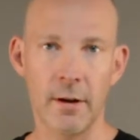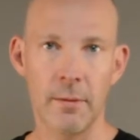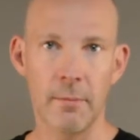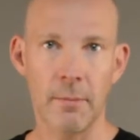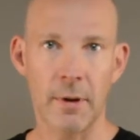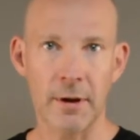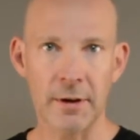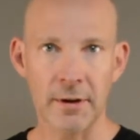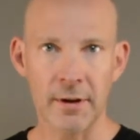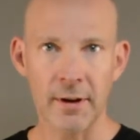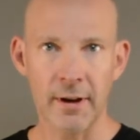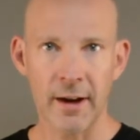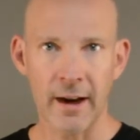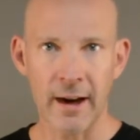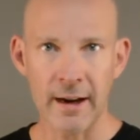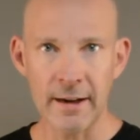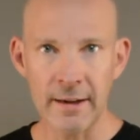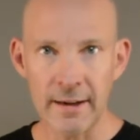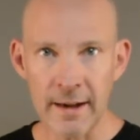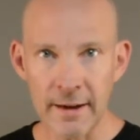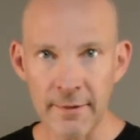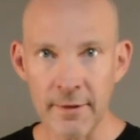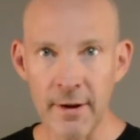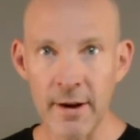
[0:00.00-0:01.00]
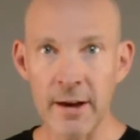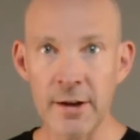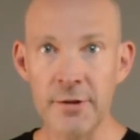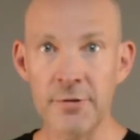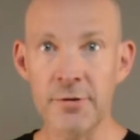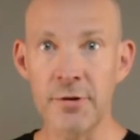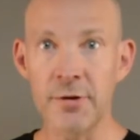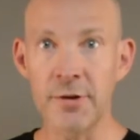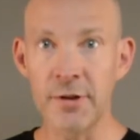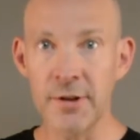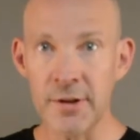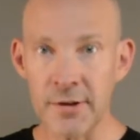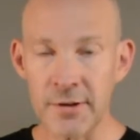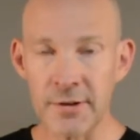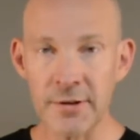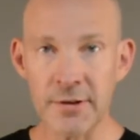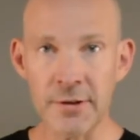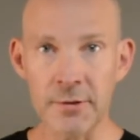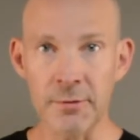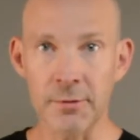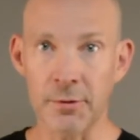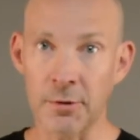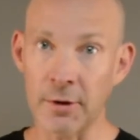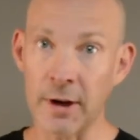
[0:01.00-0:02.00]
But I never introduced
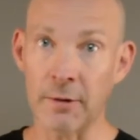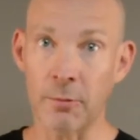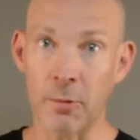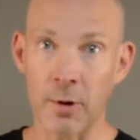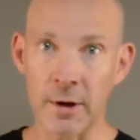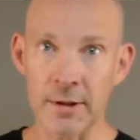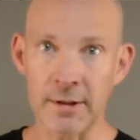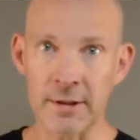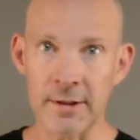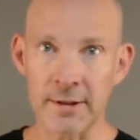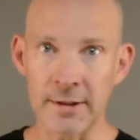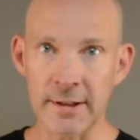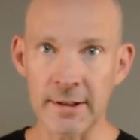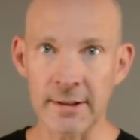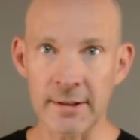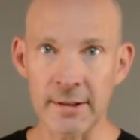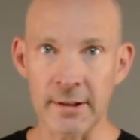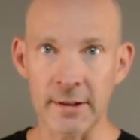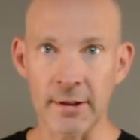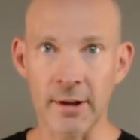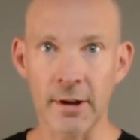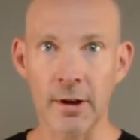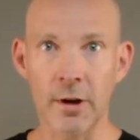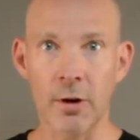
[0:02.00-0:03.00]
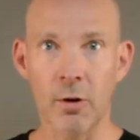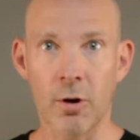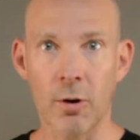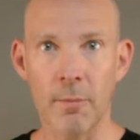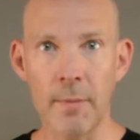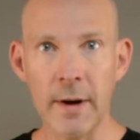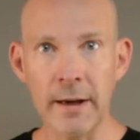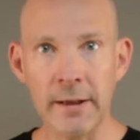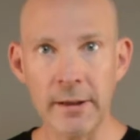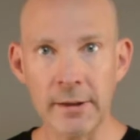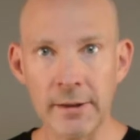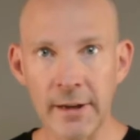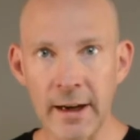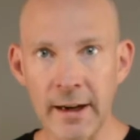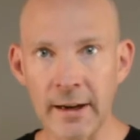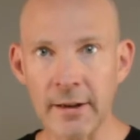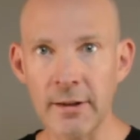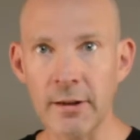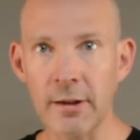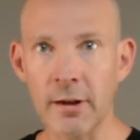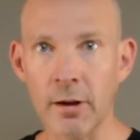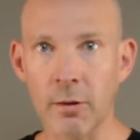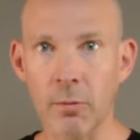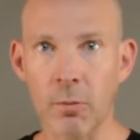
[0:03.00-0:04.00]
you to that voice assistant or made a
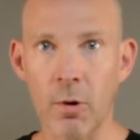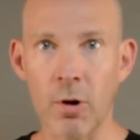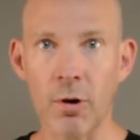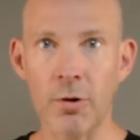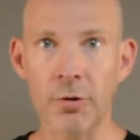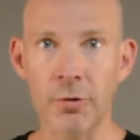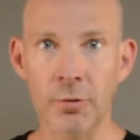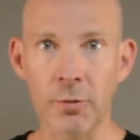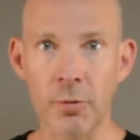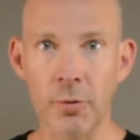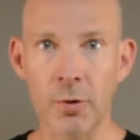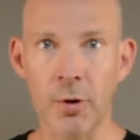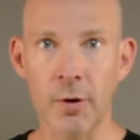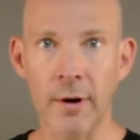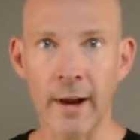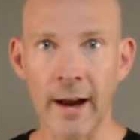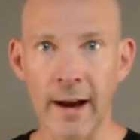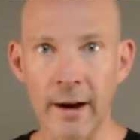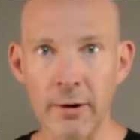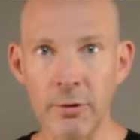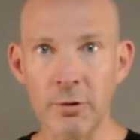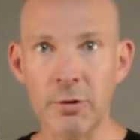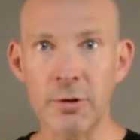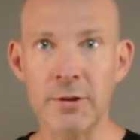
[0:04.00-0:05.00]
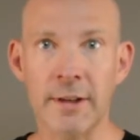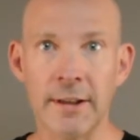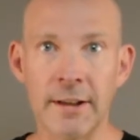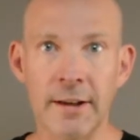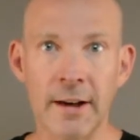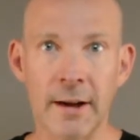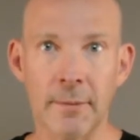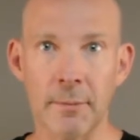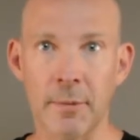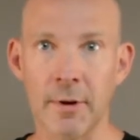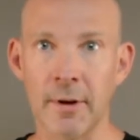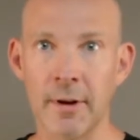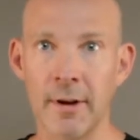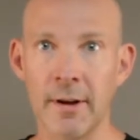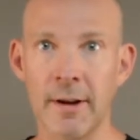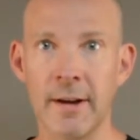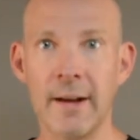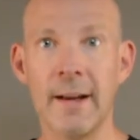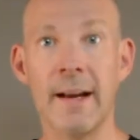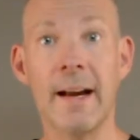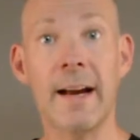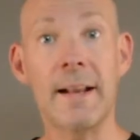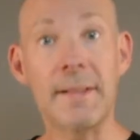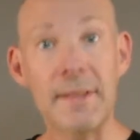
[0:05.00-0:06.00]
technical walkthrough on how to set it up.
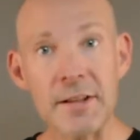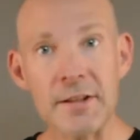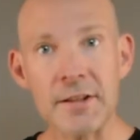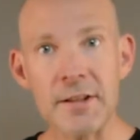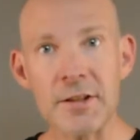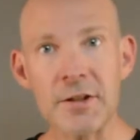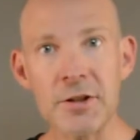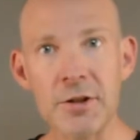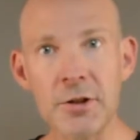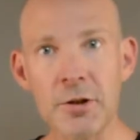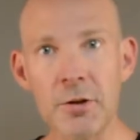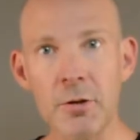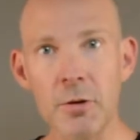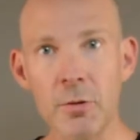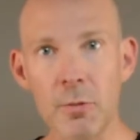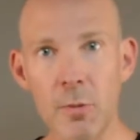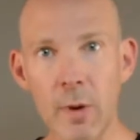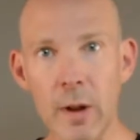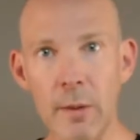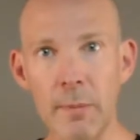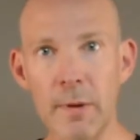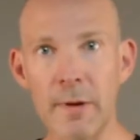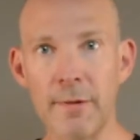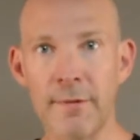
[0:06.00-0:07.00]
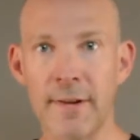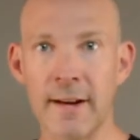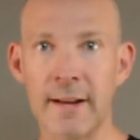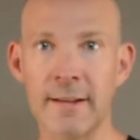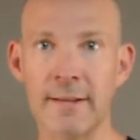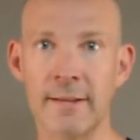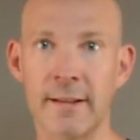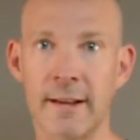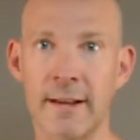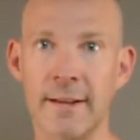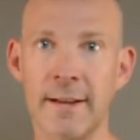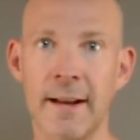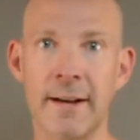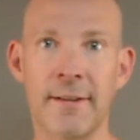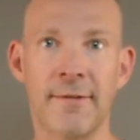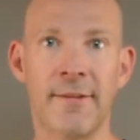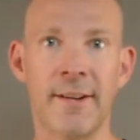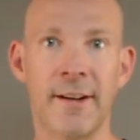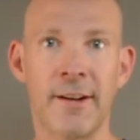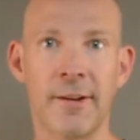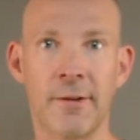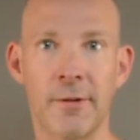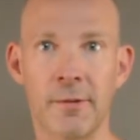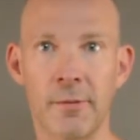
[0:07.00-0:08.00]
And this issue will be fixed in that video.